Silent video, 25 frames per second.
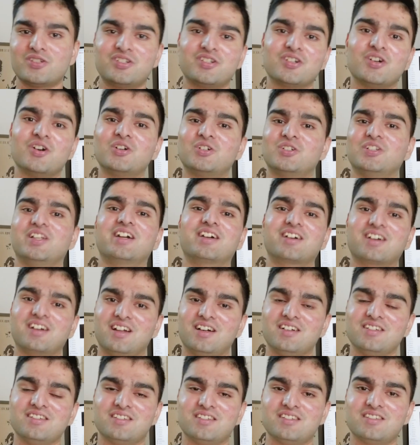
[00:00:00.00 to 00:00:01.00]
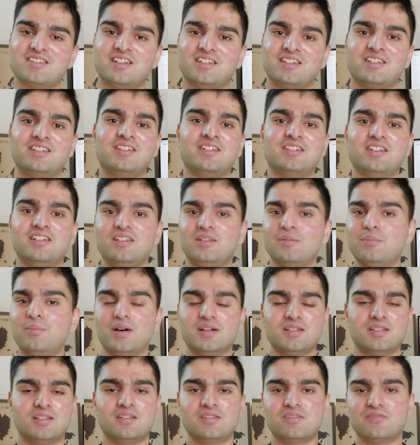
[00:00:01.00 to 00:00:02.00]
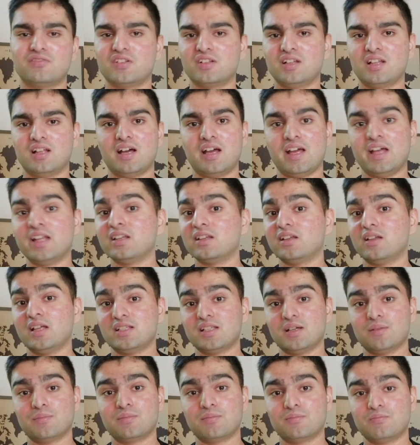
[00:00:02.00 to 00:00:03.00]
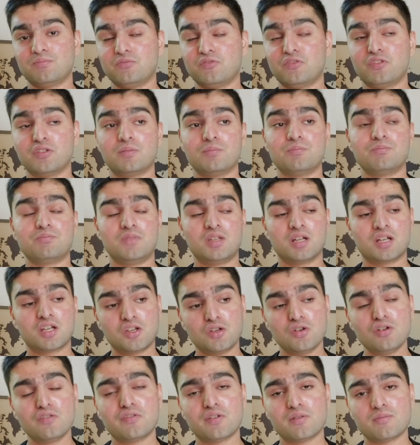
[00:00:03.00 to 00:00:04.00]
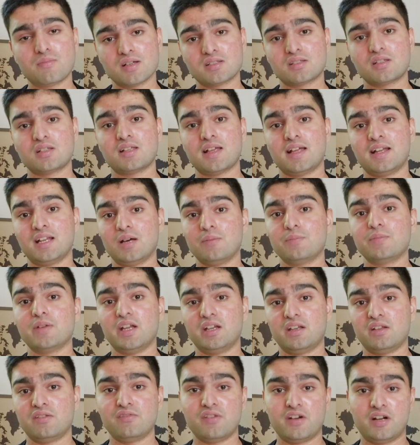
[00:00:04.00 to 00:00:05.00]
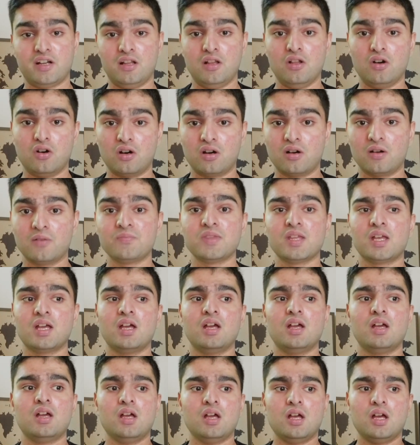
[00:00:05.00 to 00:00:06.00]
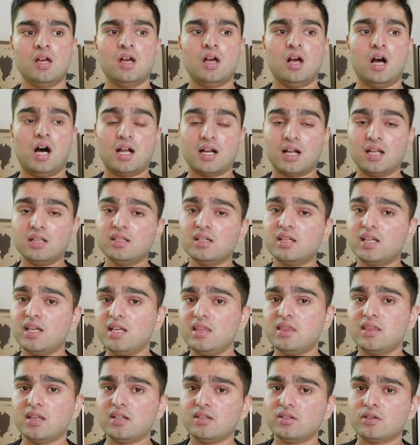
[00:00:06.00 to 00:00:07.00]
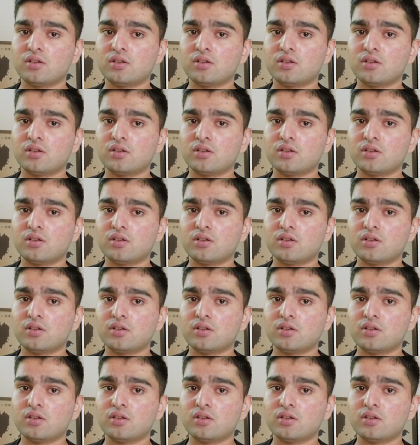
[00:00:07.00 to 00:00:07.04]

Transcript: to go to their classes, and then the buses the queue for buses end up getting very long. Another key thing to